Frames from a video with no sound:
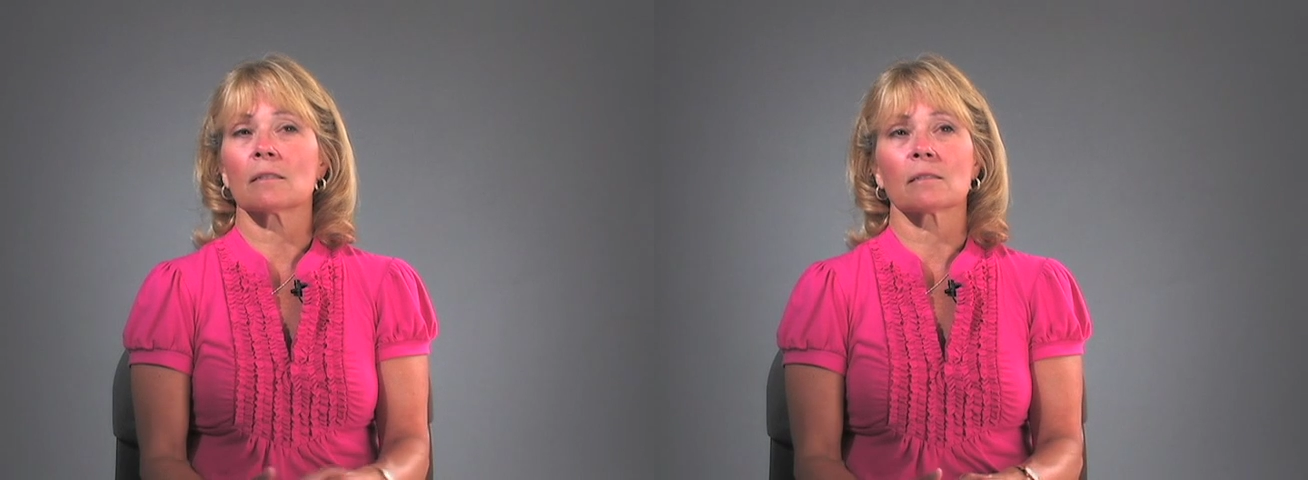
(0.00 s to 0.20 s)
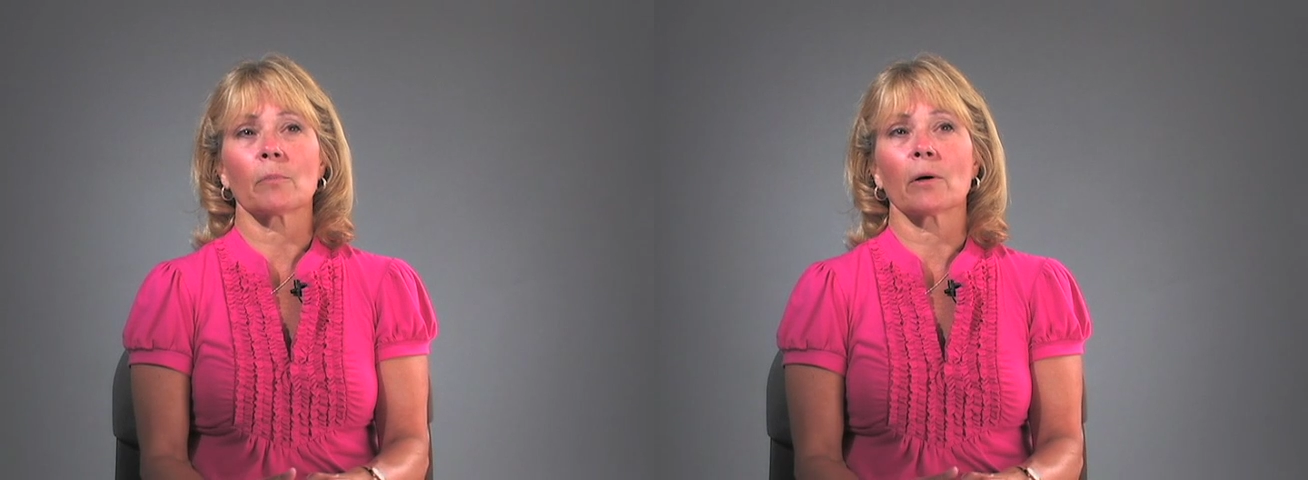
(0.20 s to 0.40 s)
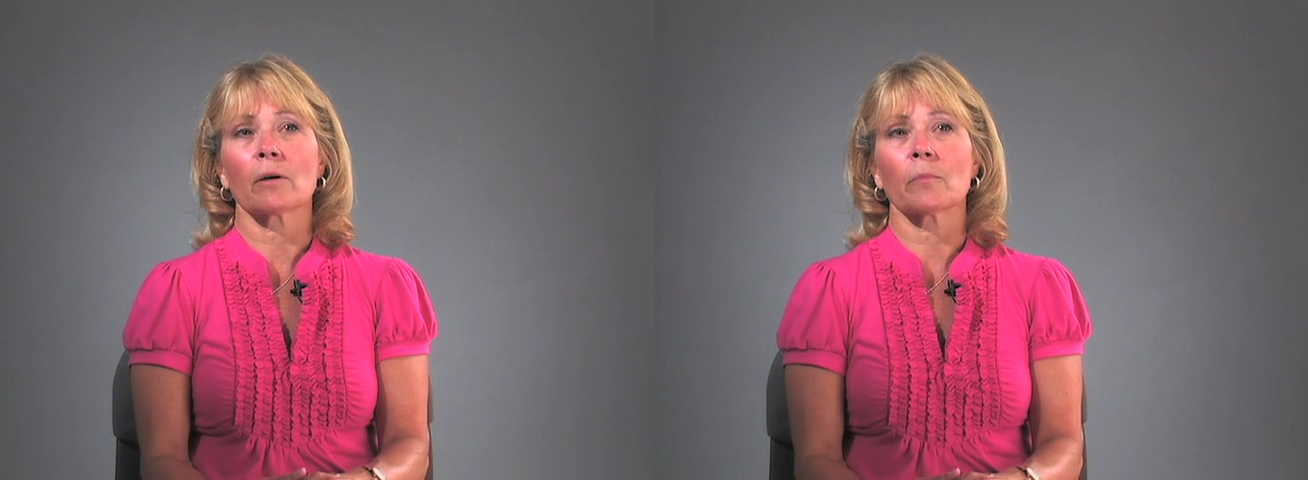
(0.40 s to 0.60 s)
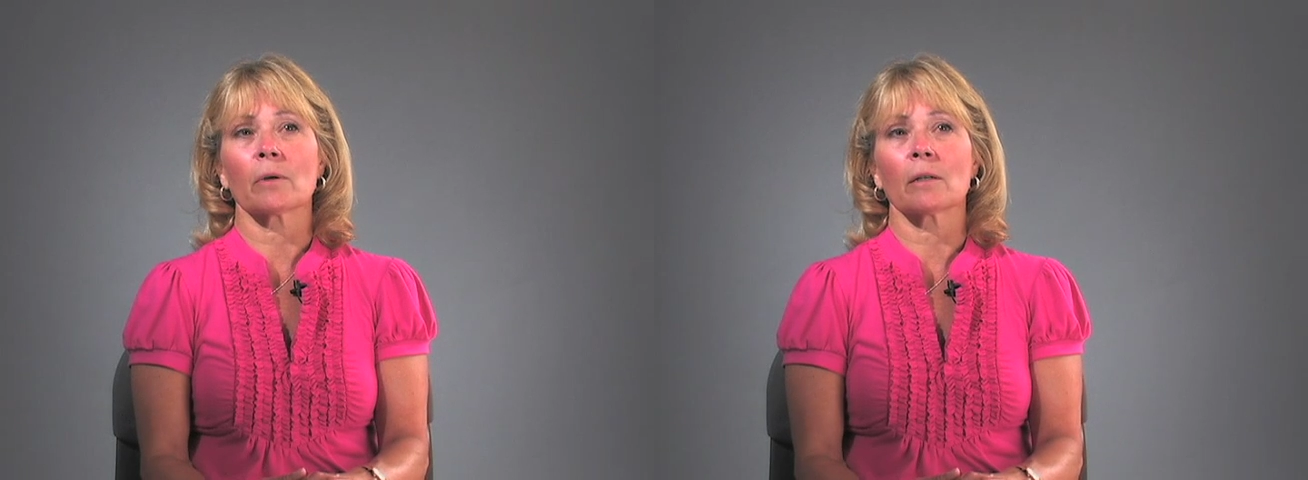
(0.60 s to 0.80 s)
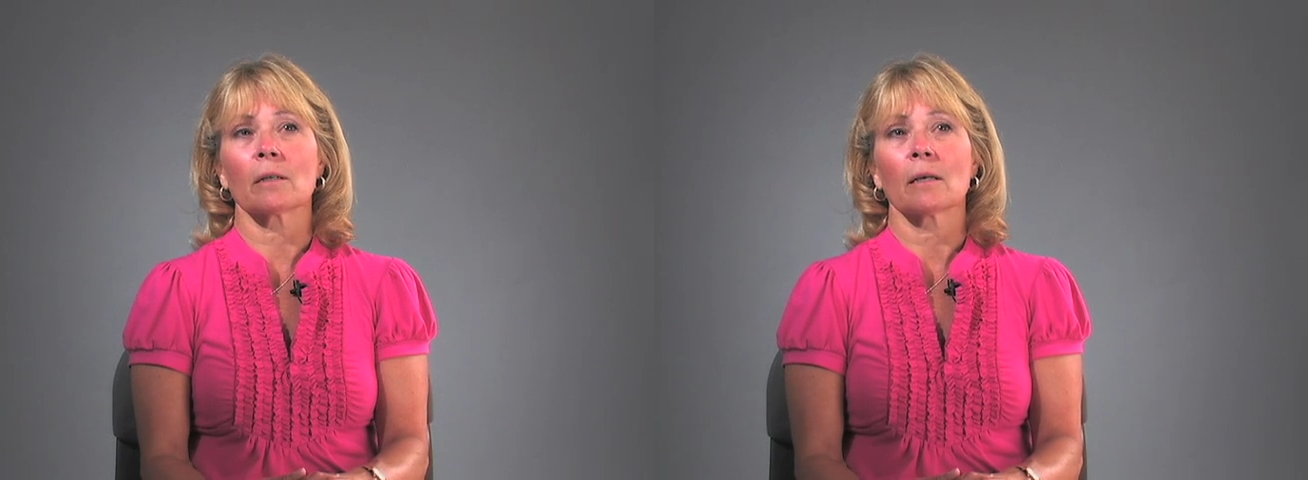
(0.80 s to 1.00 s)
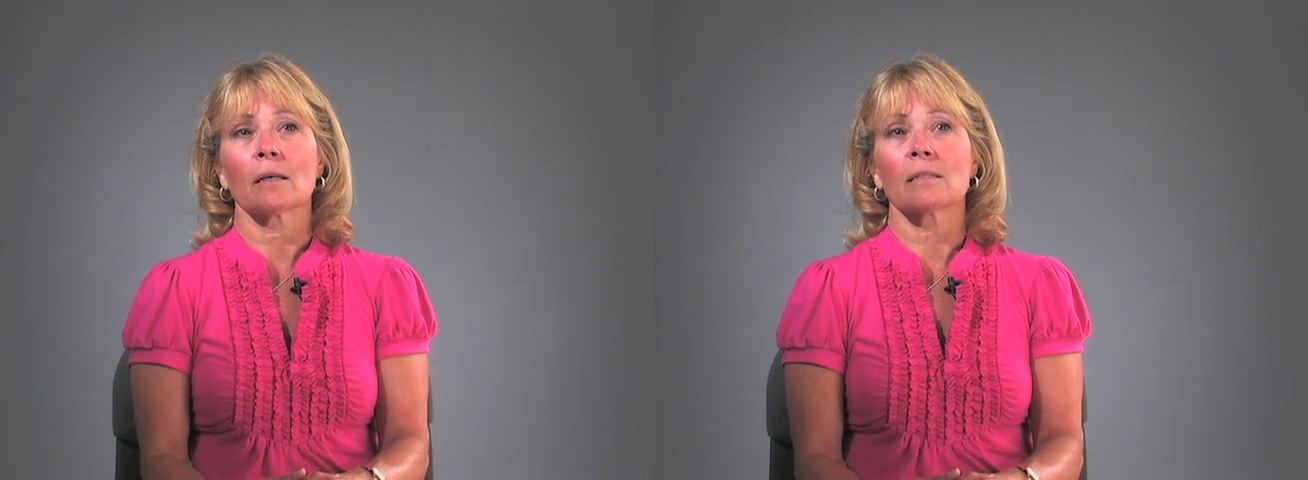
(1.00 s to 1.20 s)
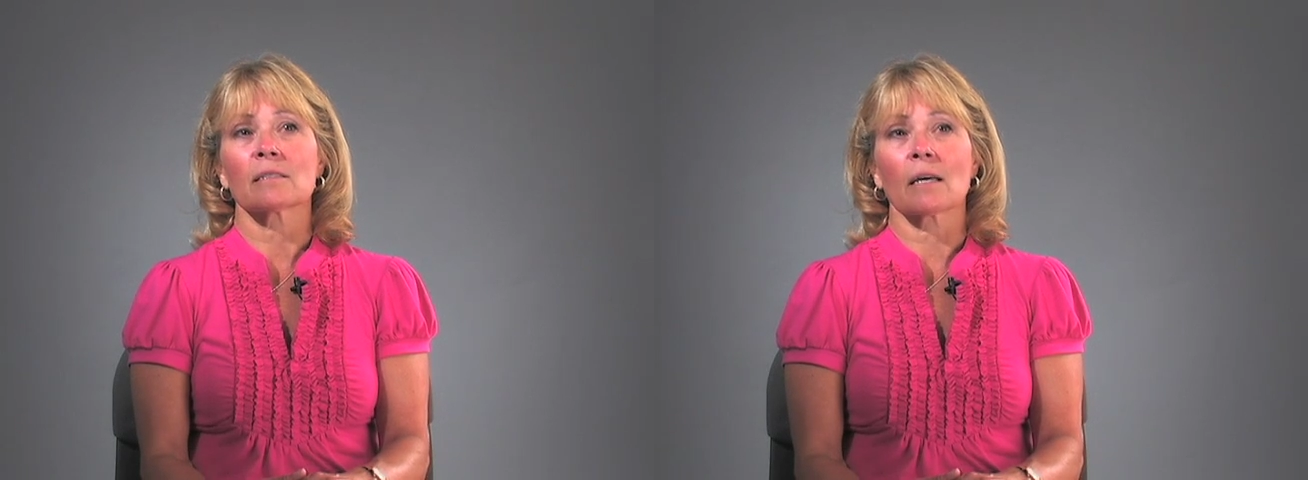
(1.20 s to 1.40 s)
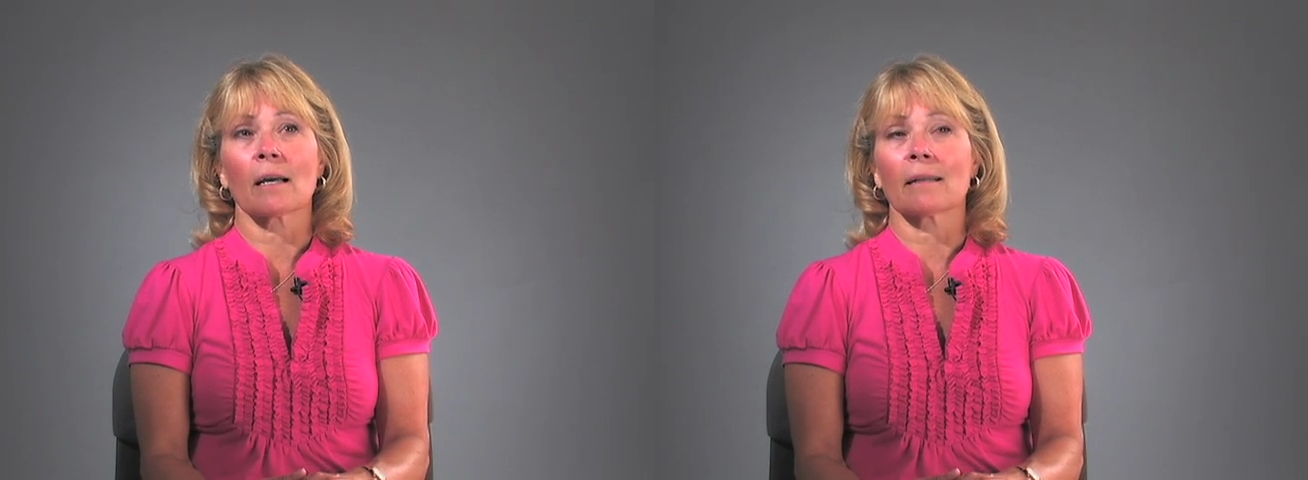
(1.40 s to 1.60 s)
this apartment
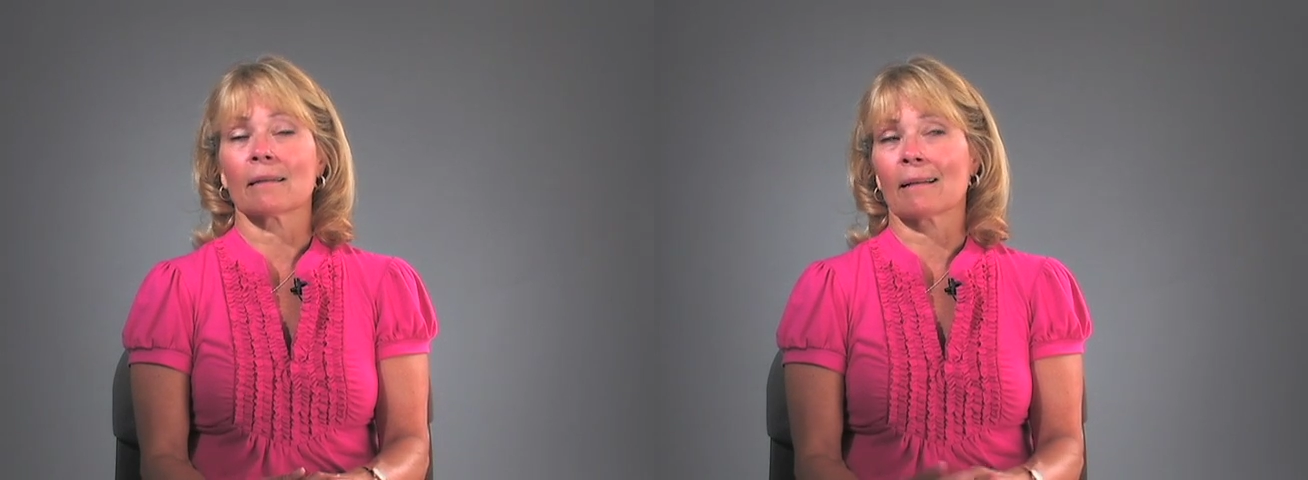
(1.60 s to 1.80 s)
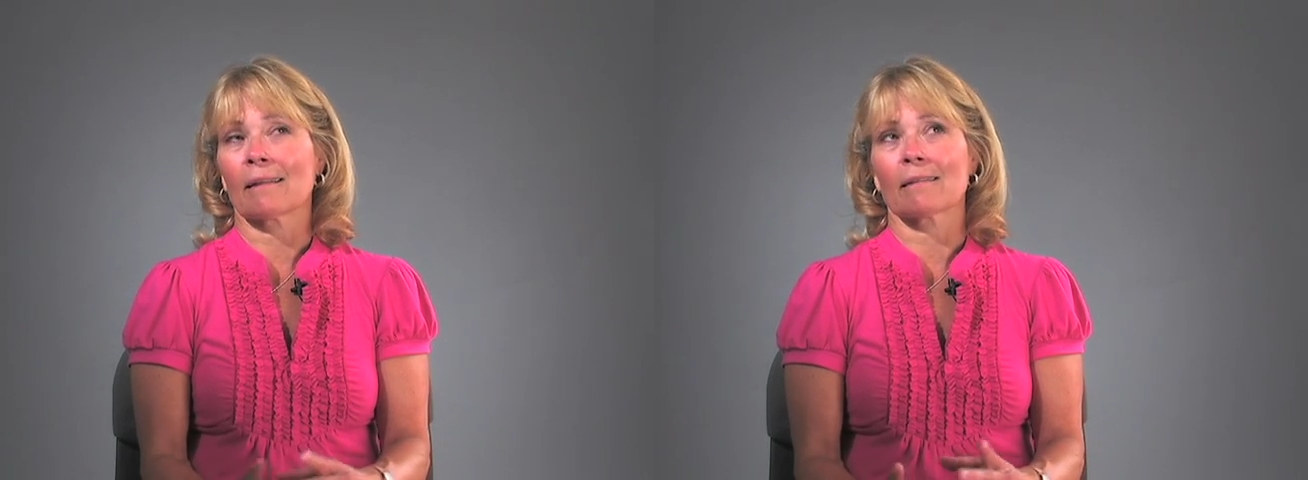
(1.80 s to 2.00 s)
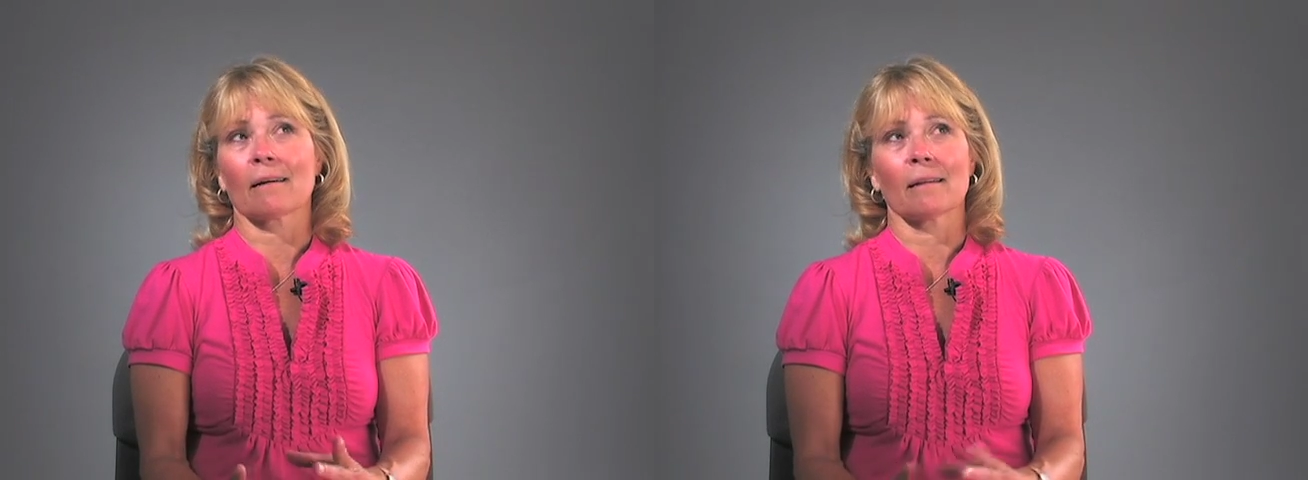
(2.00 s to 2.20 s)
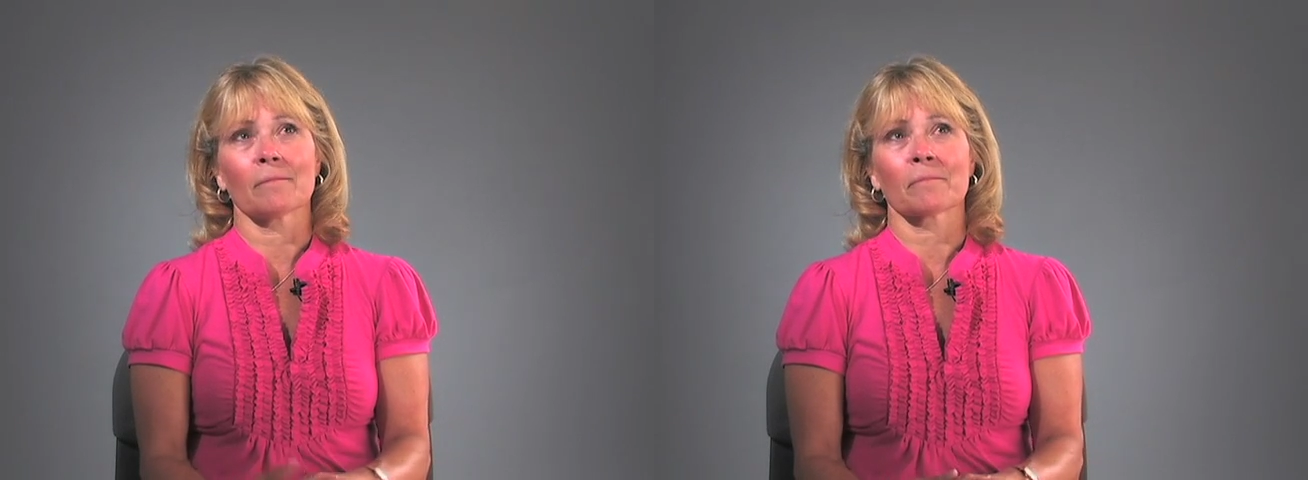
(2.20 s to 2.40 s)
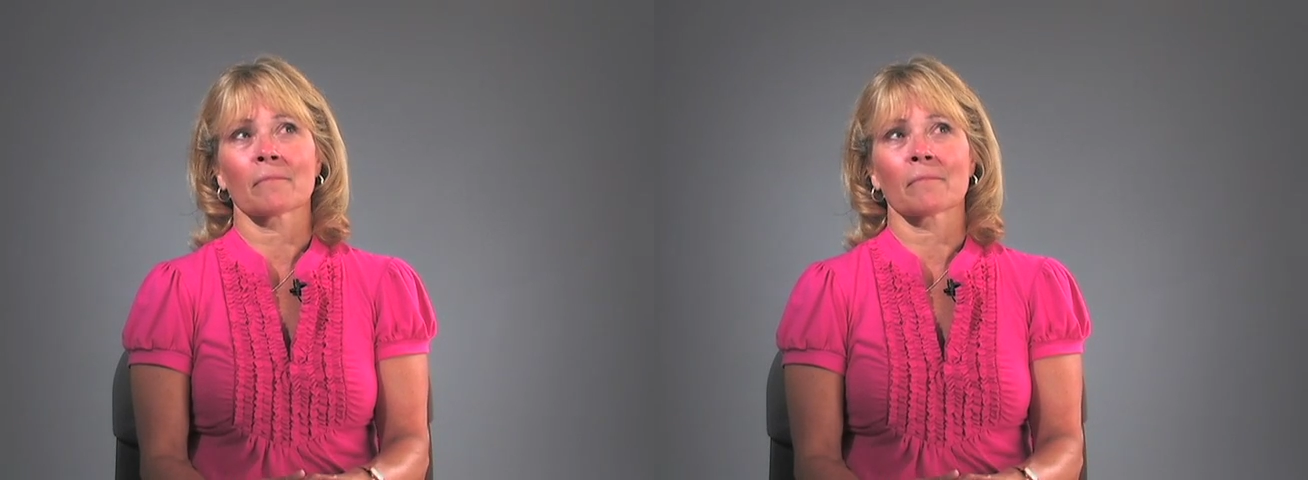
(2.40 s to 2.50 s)
sign, and I thought,